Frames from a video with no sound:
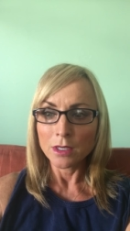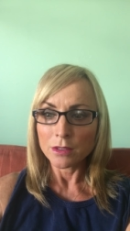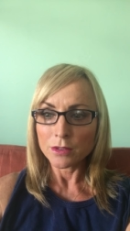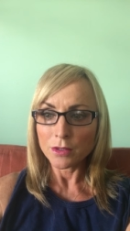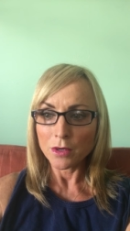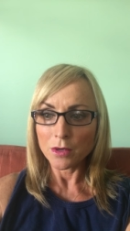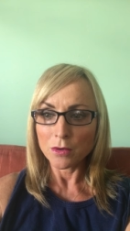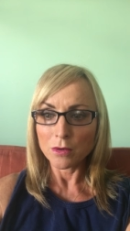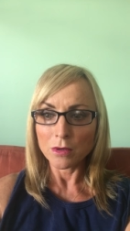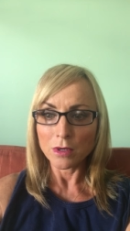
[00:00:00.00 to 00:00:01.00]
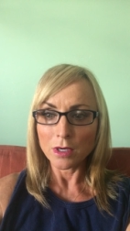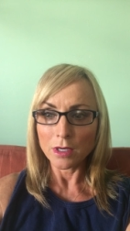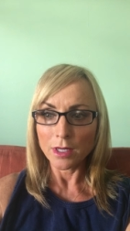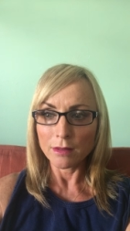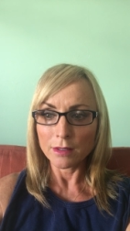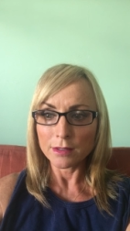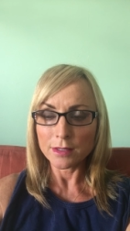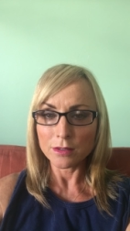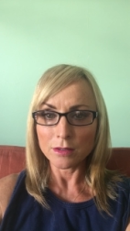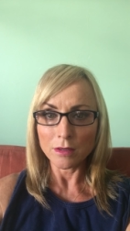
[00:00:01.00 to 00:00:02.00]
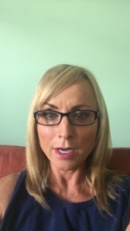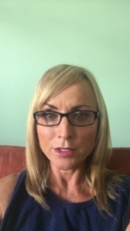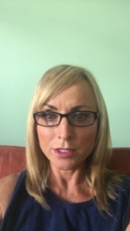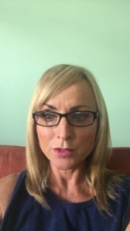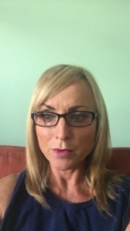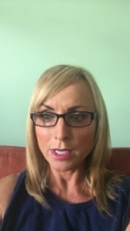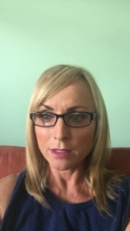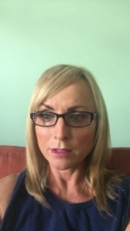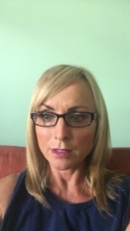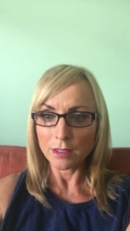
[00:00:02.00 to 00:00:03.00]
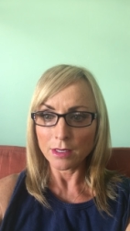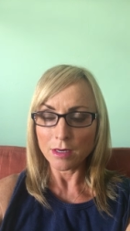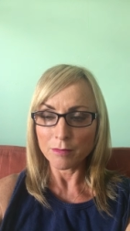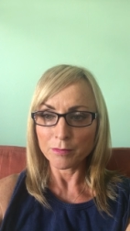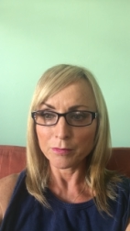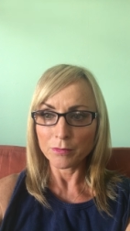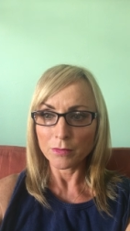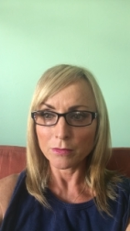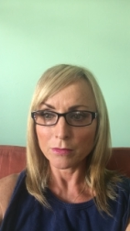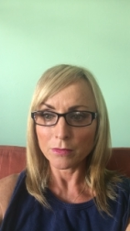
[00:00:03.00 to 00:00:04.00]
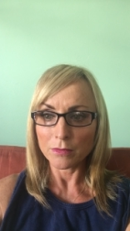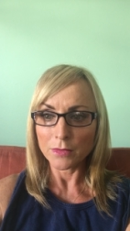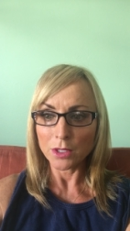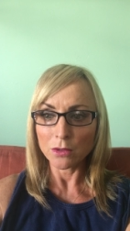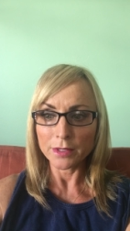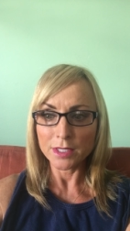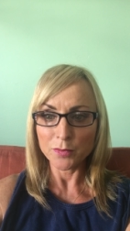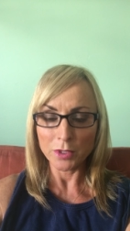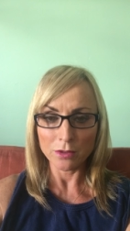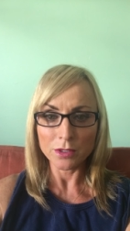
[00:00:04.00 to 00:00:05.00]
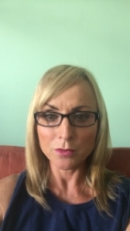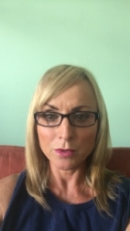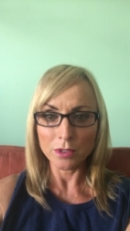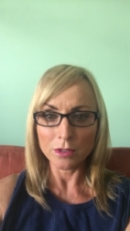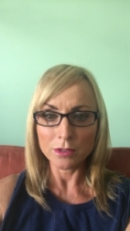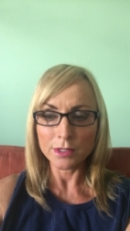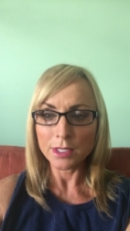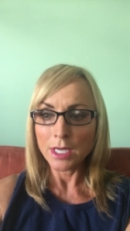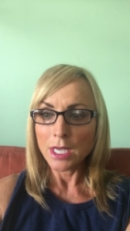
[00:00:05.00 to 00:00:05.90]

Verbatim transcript: So in this, I just read the um, the Holy Spirit's words.